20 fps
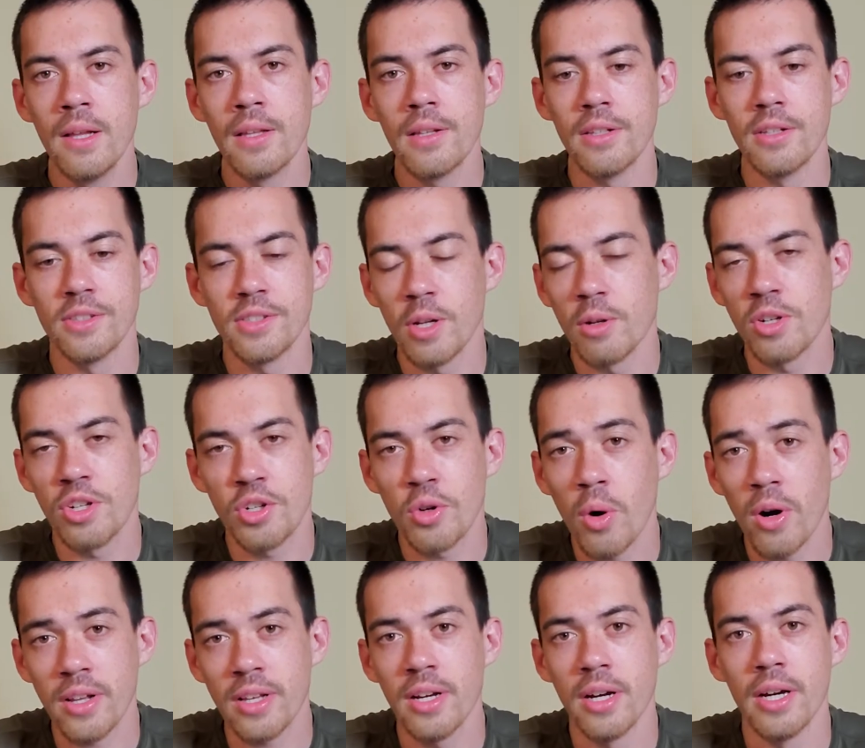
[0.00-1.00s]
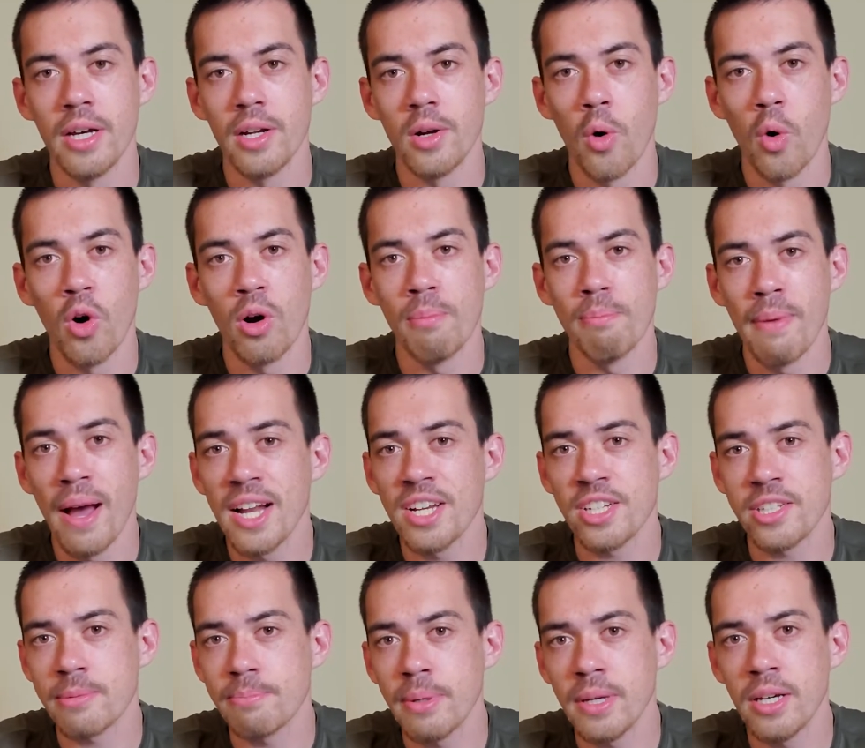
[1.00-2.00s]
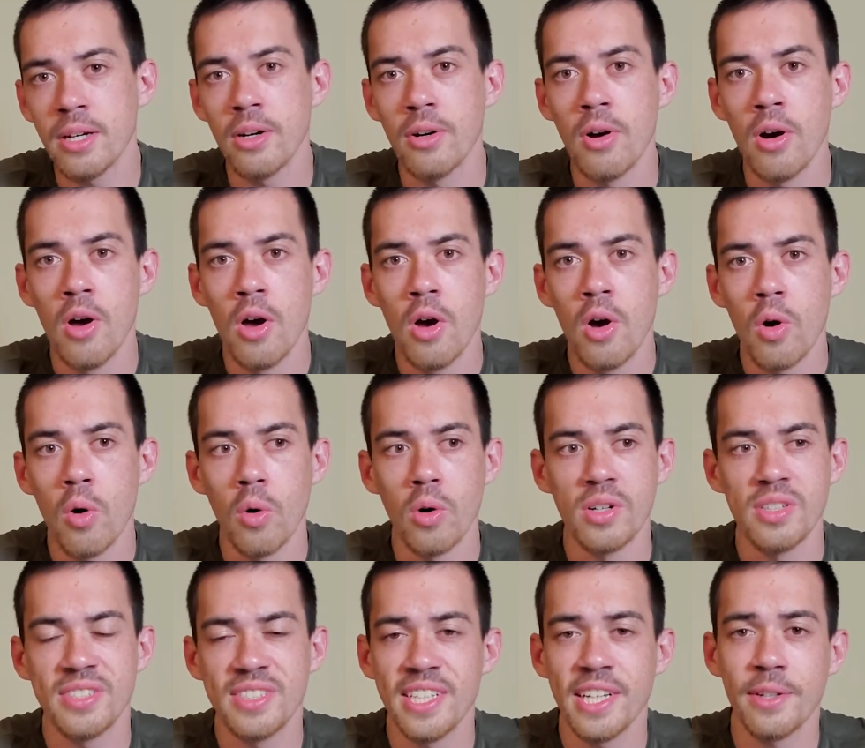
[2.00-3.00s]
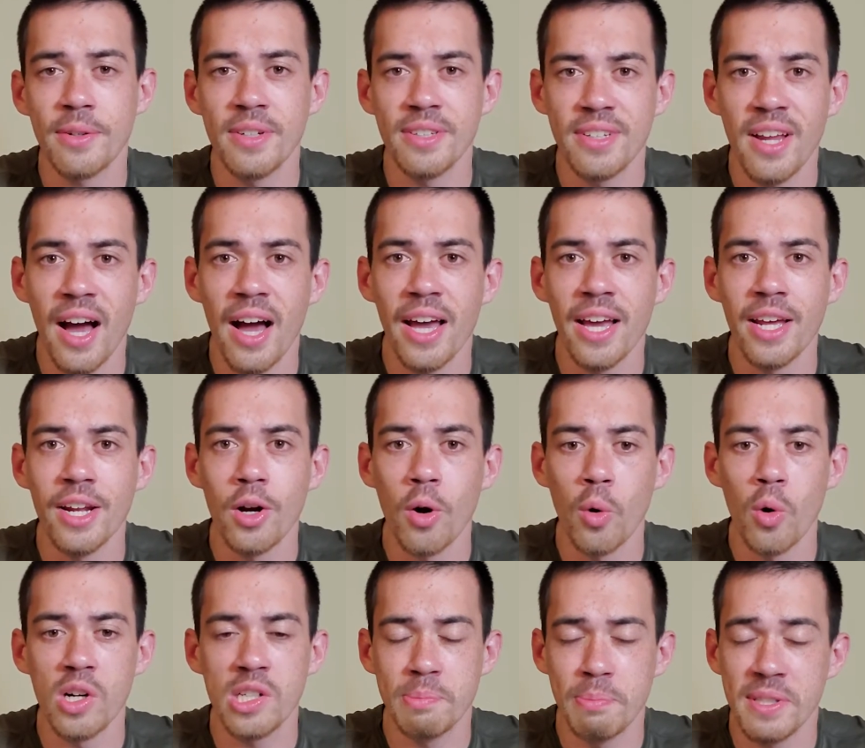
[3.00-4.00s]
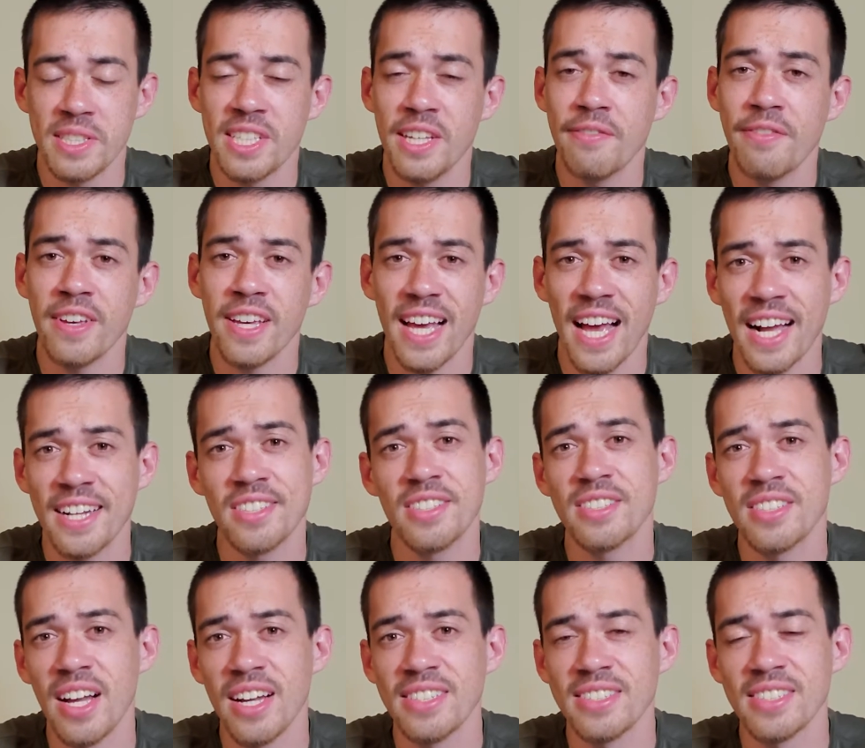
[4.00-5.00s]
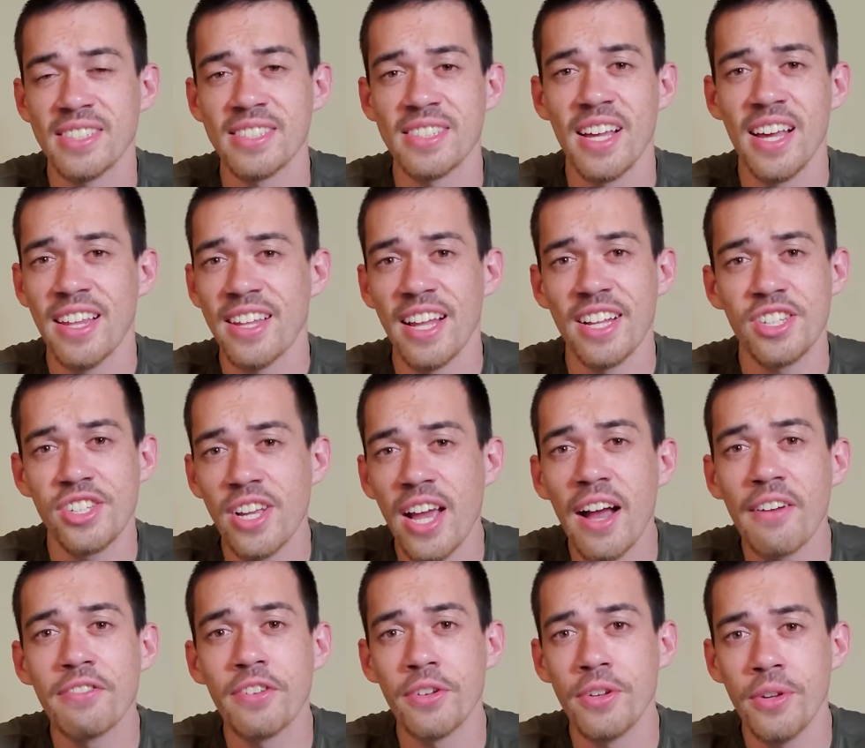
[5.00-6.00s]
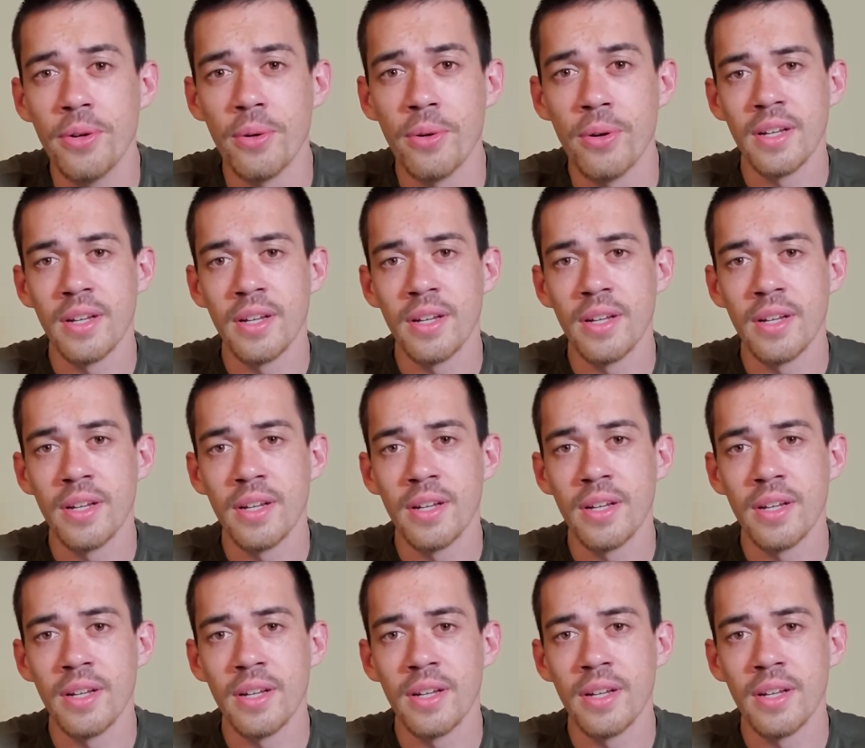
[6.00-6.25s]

There's no shortcut or magic pill or secret diet or specific exercises that you have to do.